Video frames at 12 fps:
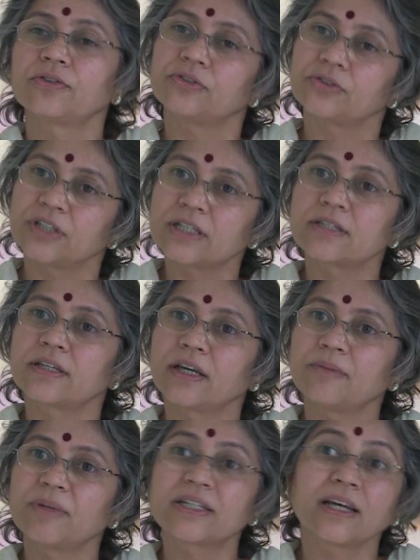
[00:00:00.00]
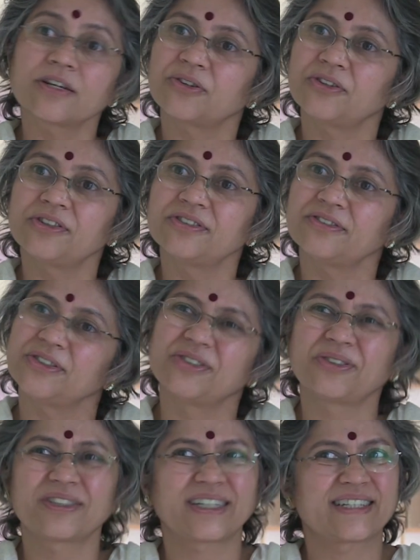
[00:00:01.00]
you just say, Bete, I told you no, we
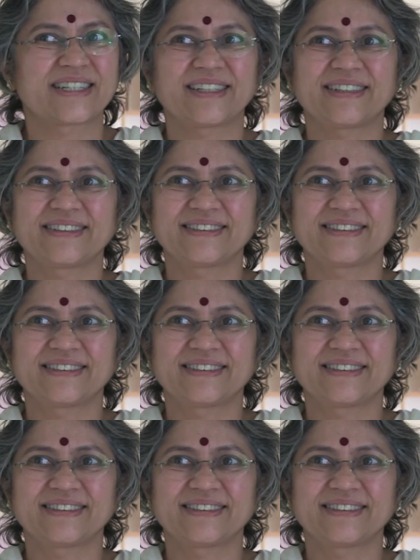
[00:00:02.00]
don't touch here.